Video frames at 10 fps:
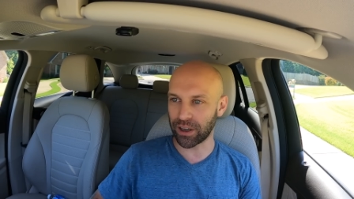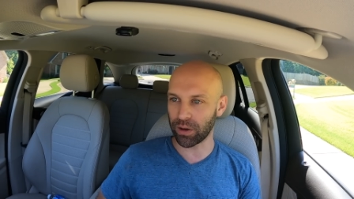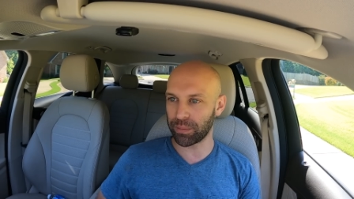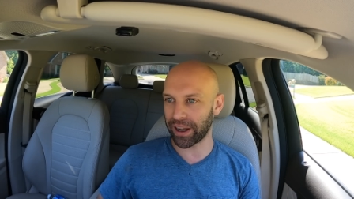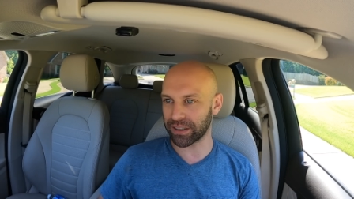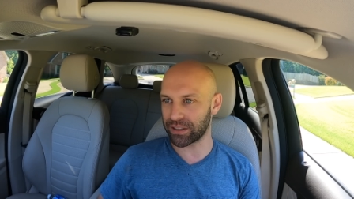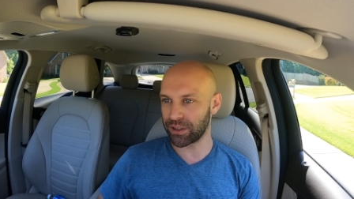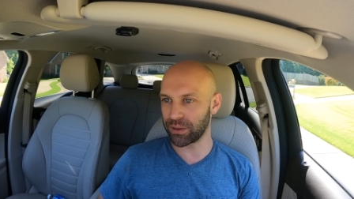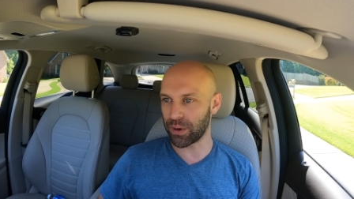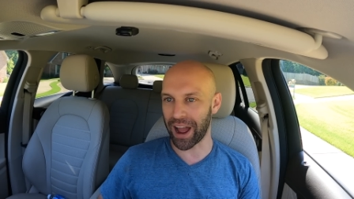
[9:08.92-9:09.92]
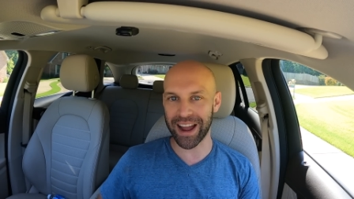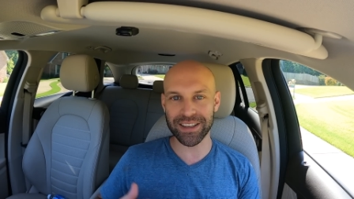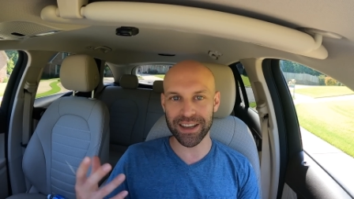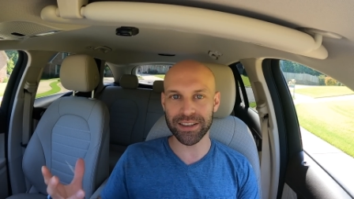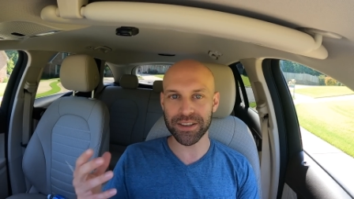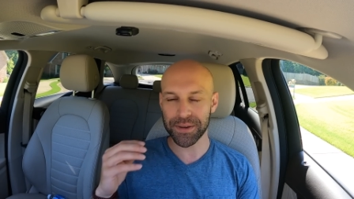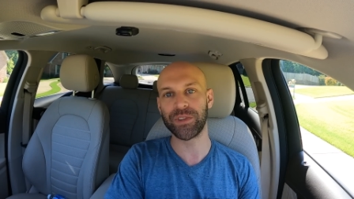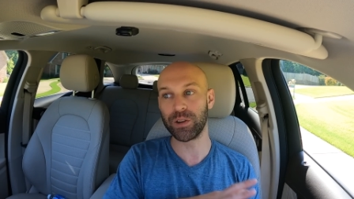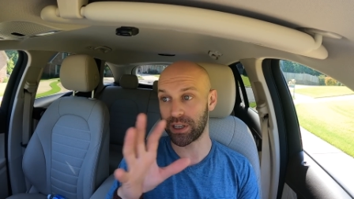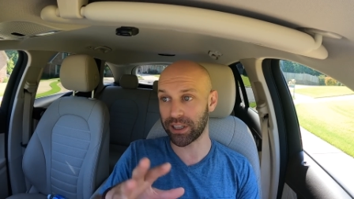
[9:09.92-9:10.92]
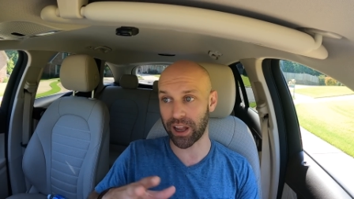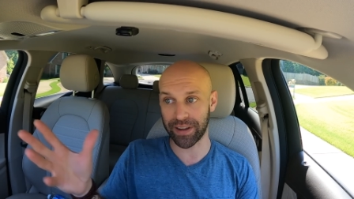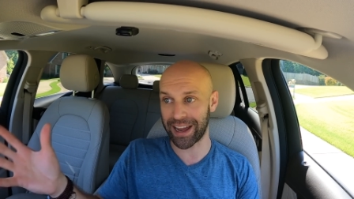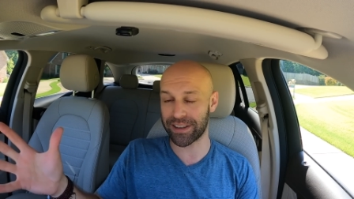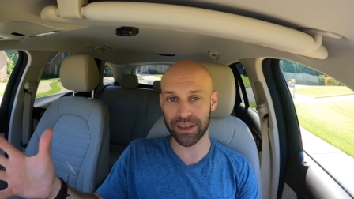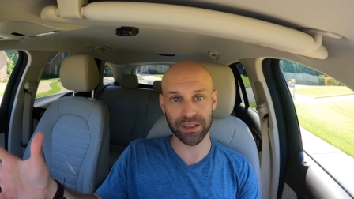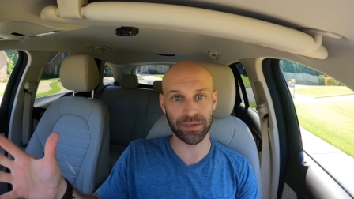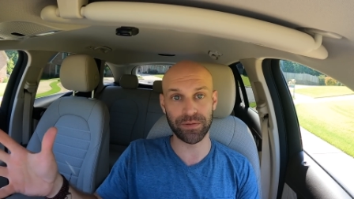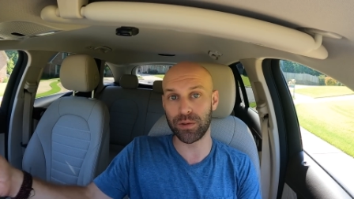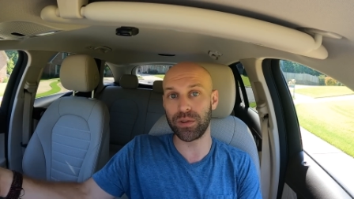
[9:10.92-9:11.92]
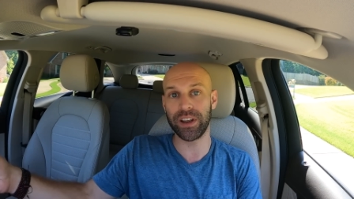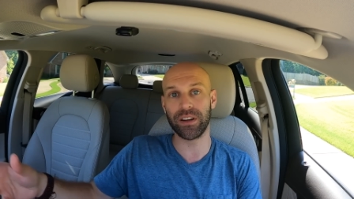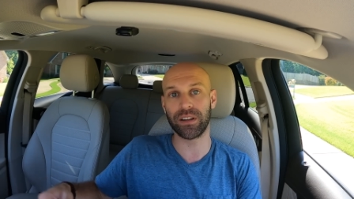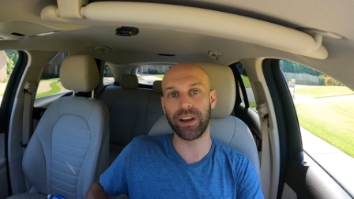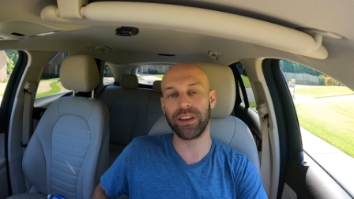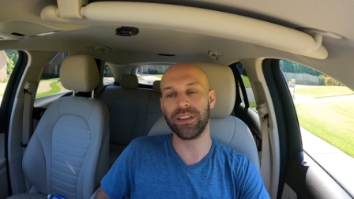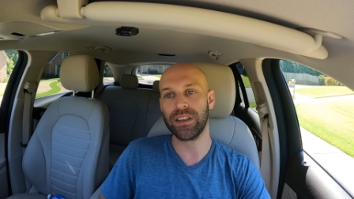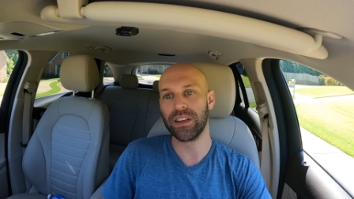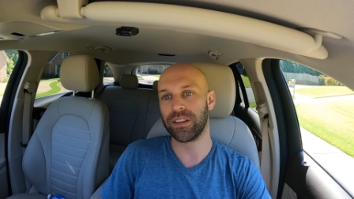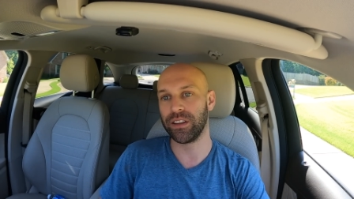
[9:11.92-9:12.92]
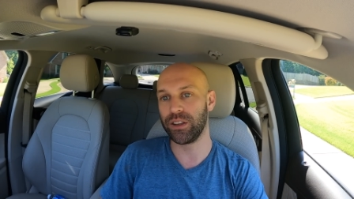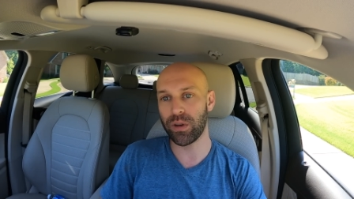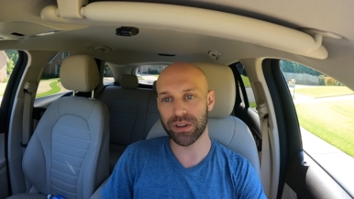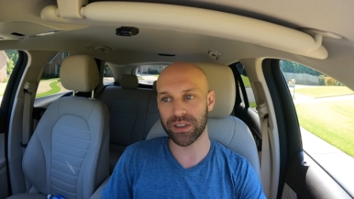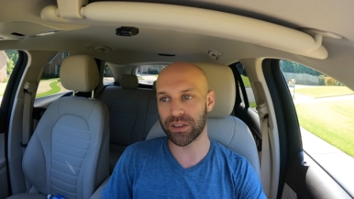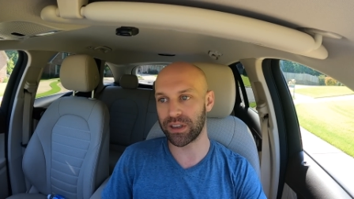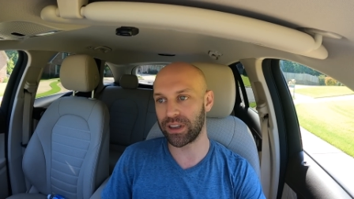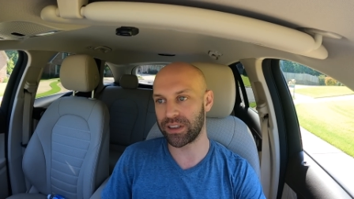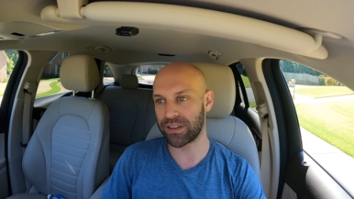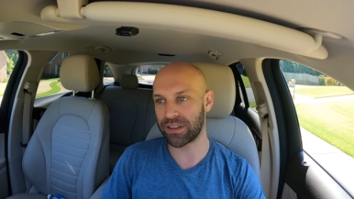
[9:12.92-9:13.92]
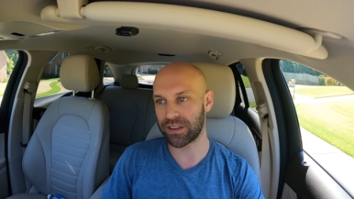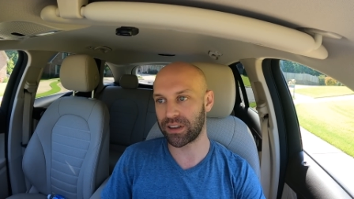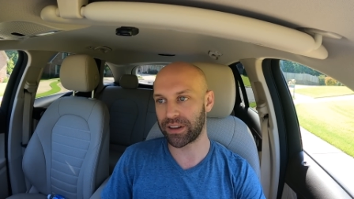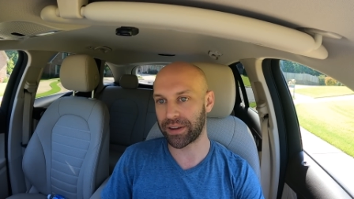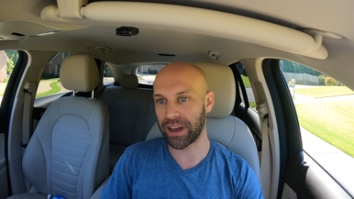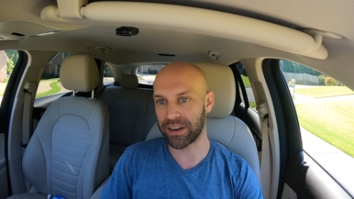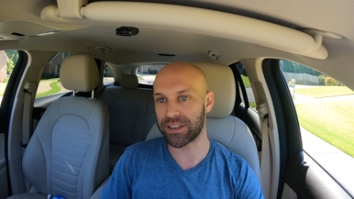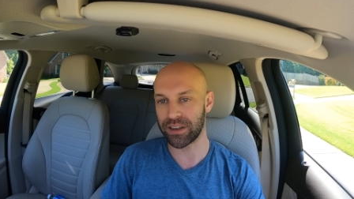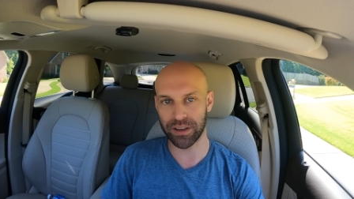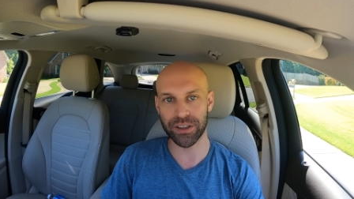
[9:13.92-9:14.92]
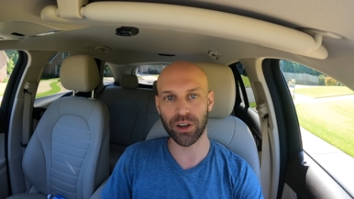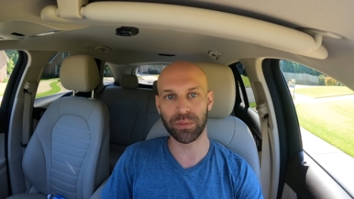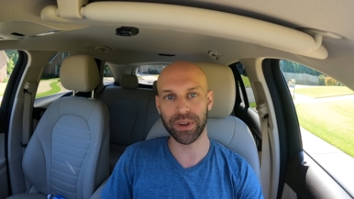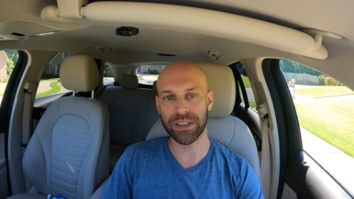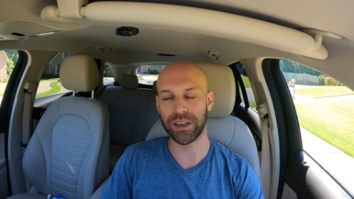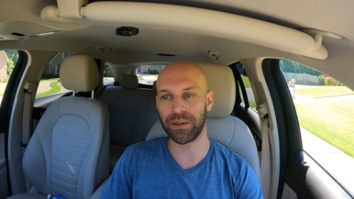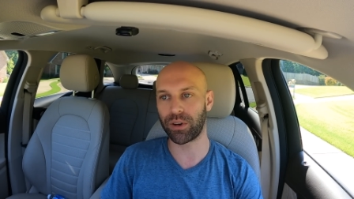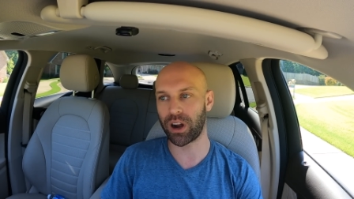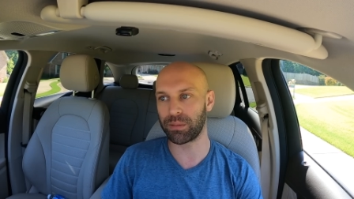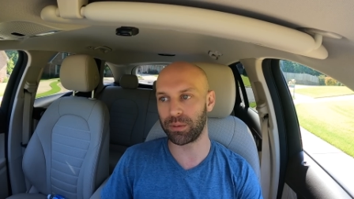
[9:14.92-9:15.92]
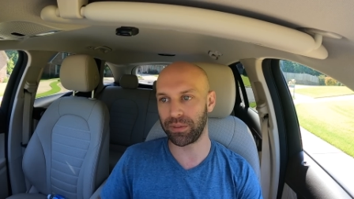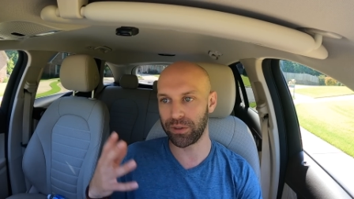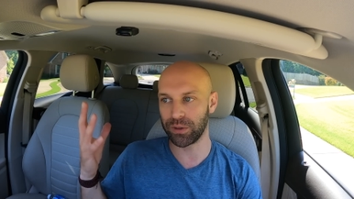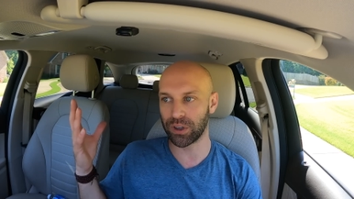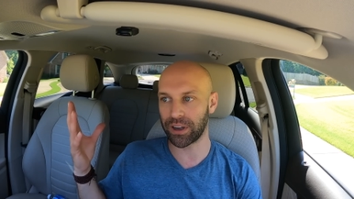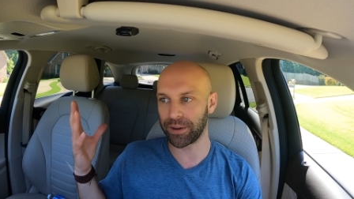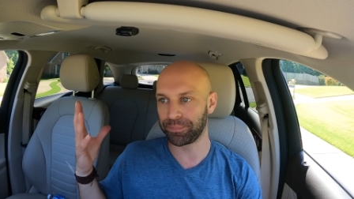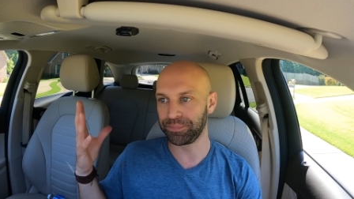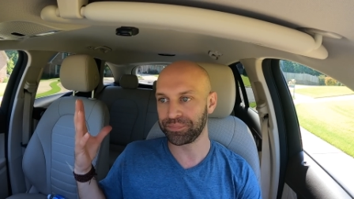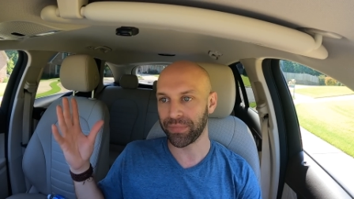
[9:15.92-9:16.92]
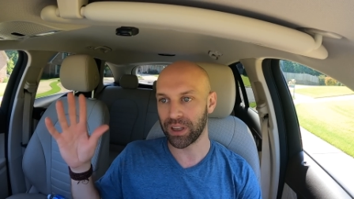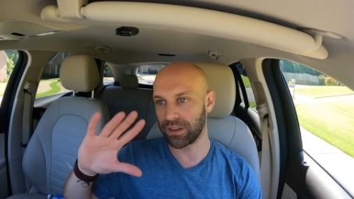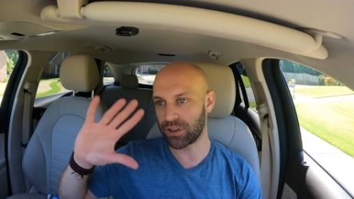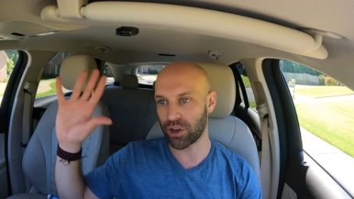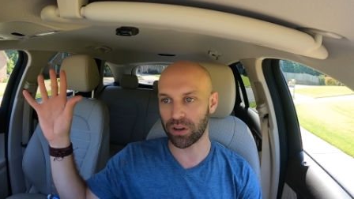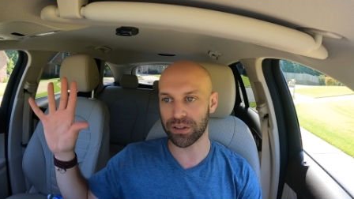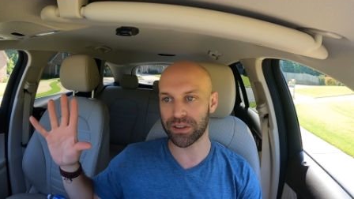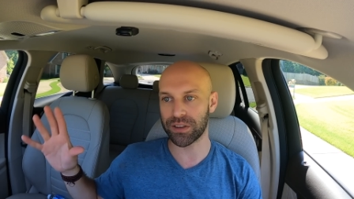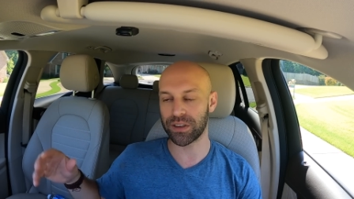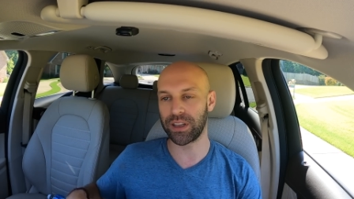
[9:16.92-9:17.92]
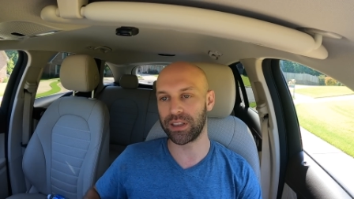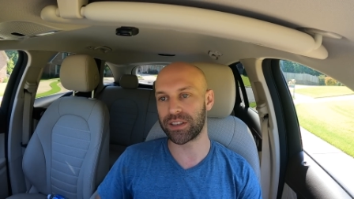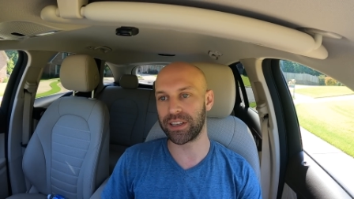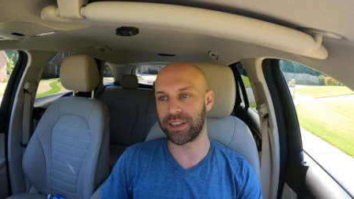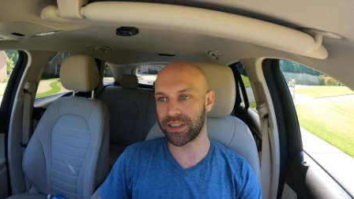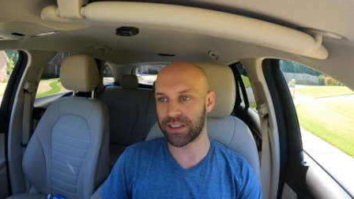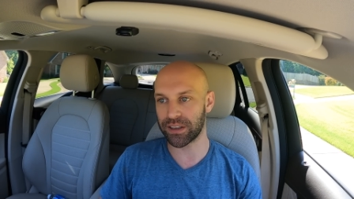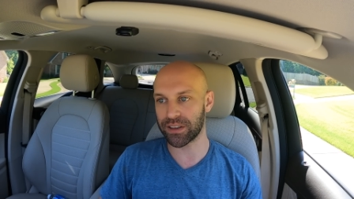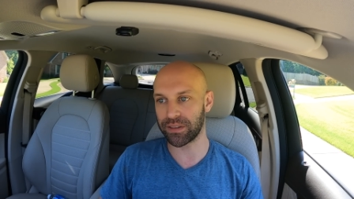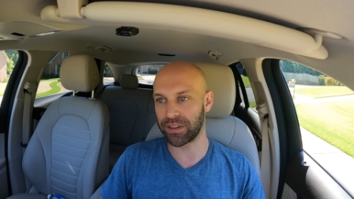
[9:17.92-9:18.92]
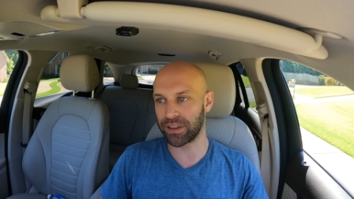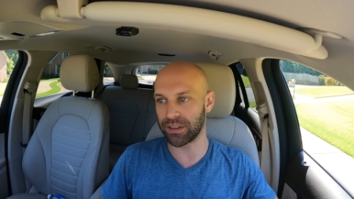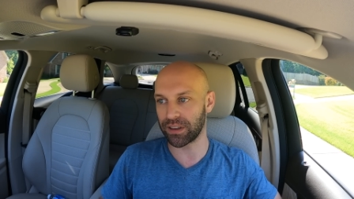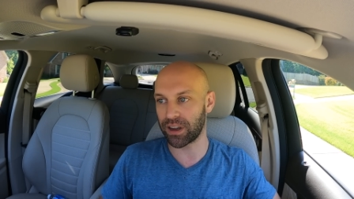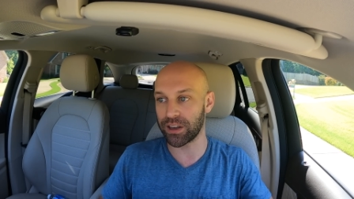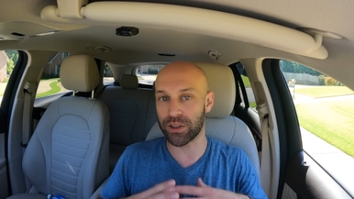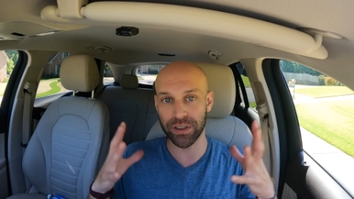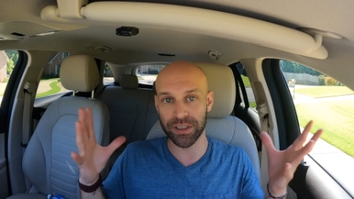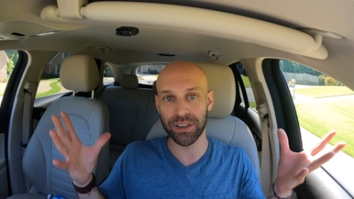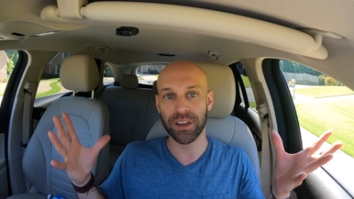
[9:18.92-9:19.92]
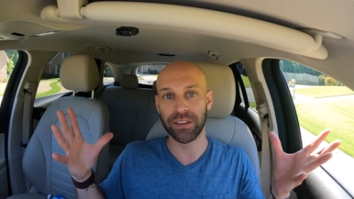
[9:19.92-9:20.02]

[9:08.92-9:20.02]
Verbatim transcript: Going back to excess, you see a lot of excess food here, and the US has got a serious obesity problem. If you look at the charts and the statistics of the countries,